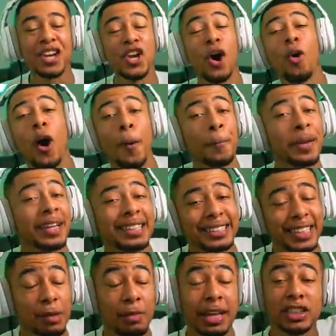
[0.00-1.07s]
I know on
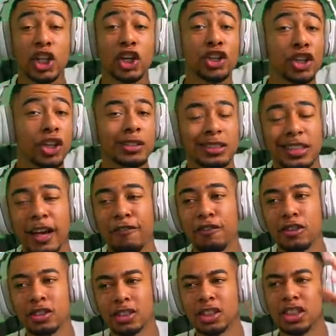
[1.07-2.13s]
PC it makes a huge
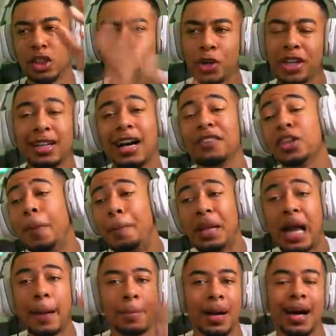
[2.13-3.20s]
difference because you wouldn't have the
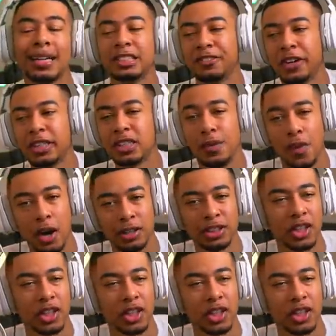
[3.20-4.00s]
black bars, first of all.